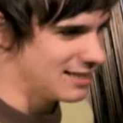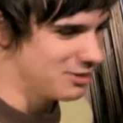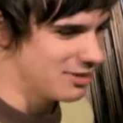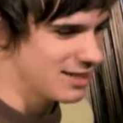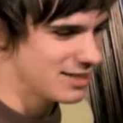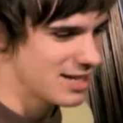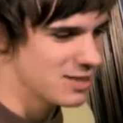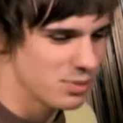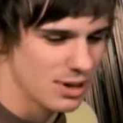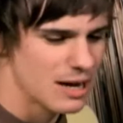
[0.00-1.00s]
and all that
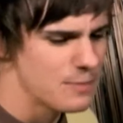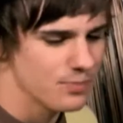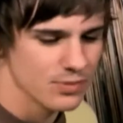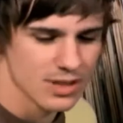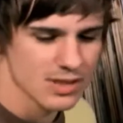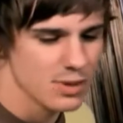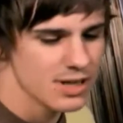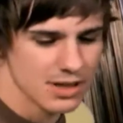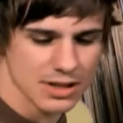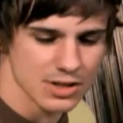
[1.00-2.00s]
jazz. But this way
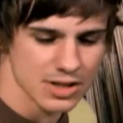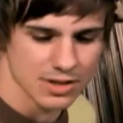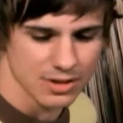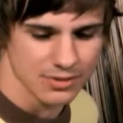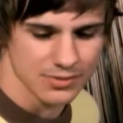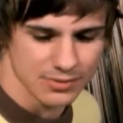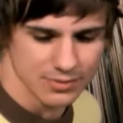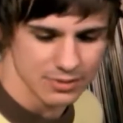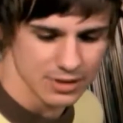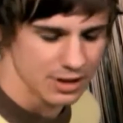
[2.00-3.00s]
you can just sort of,
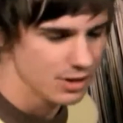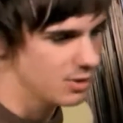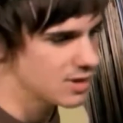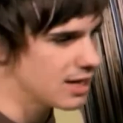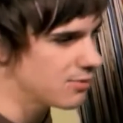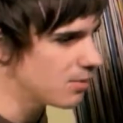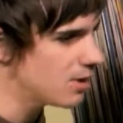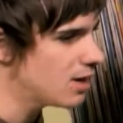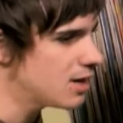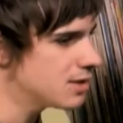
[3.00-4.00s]
no one's late for
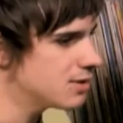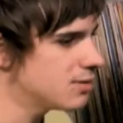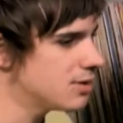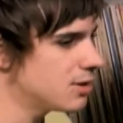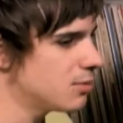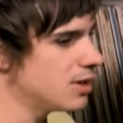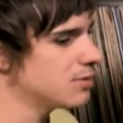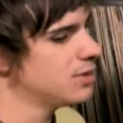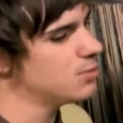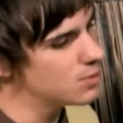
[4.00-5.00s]
rehearsal. You can
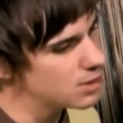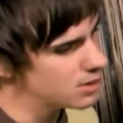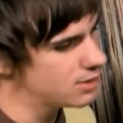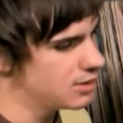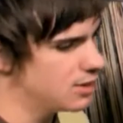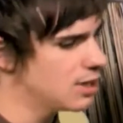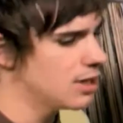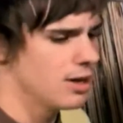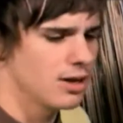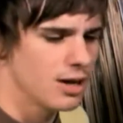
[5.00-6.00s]
rehearse when you want. And,
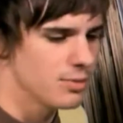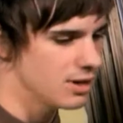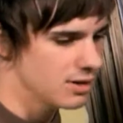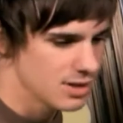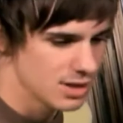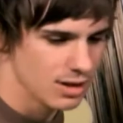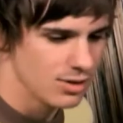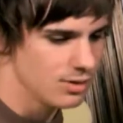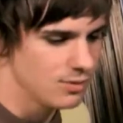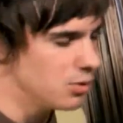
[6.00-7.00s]
I mean, there's a
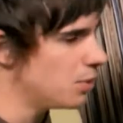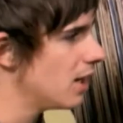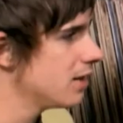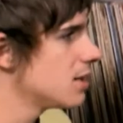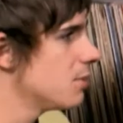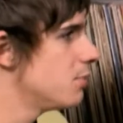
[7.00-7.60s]
load of loop artists like